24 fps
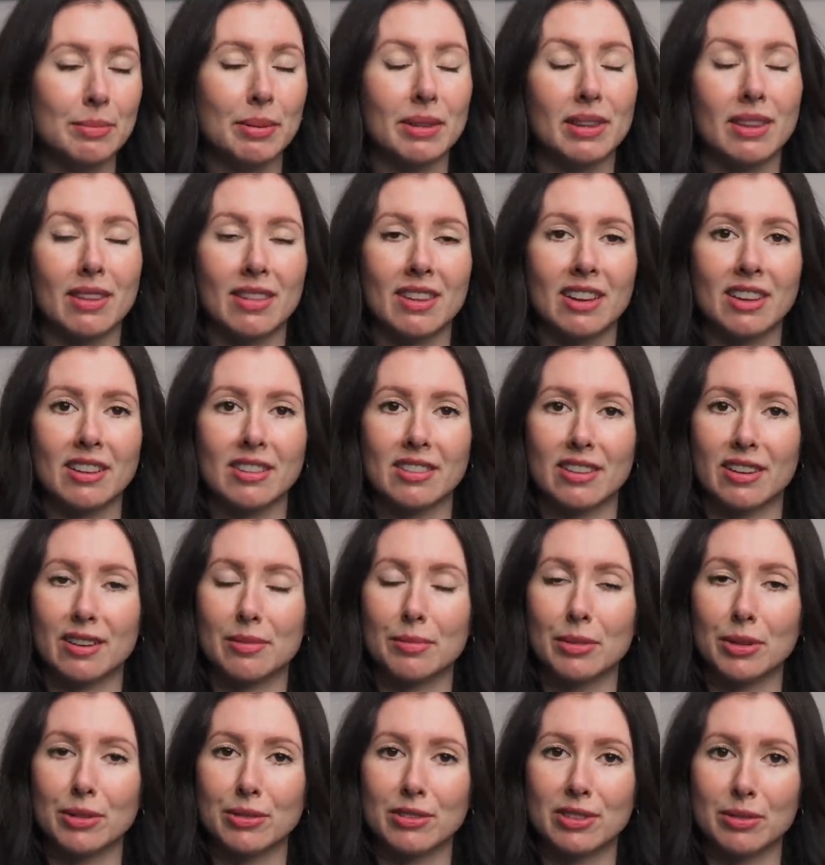but the things that are
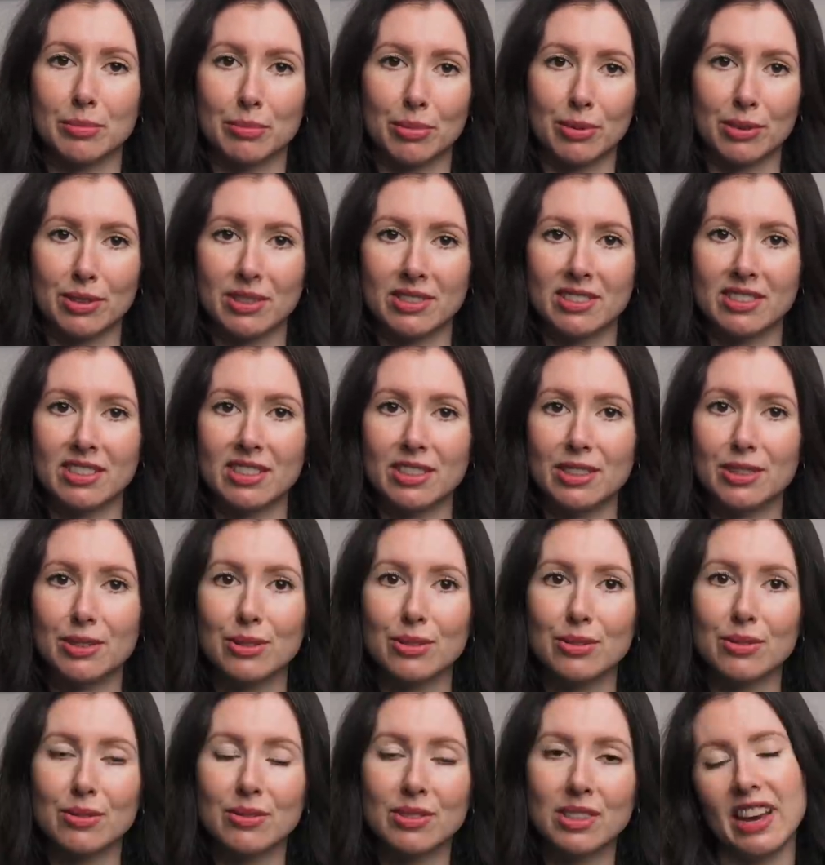most important to
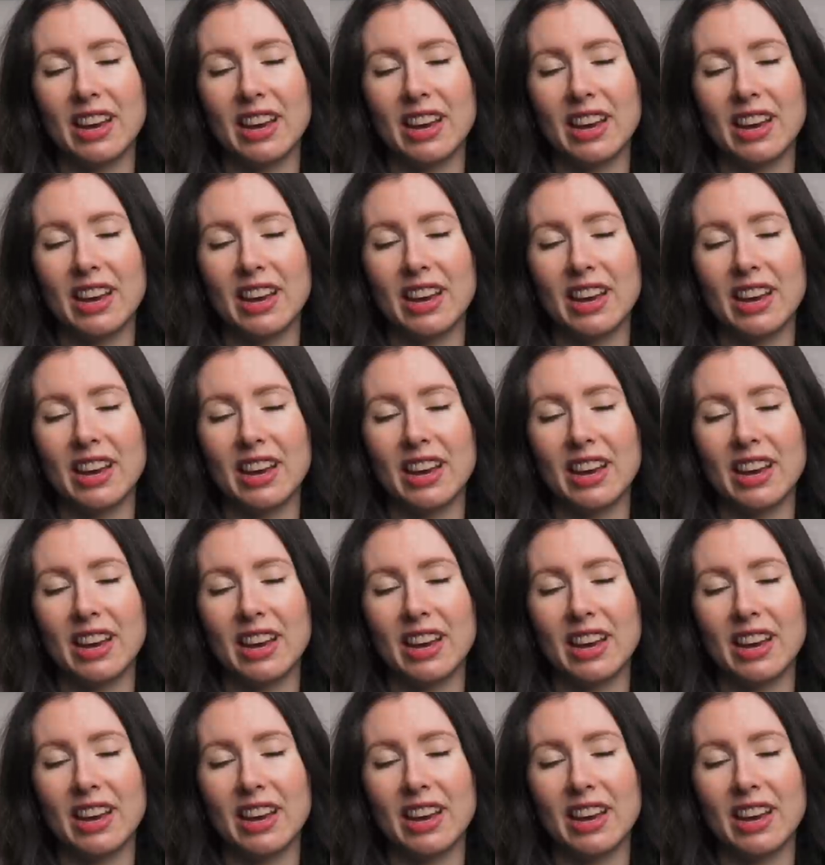you.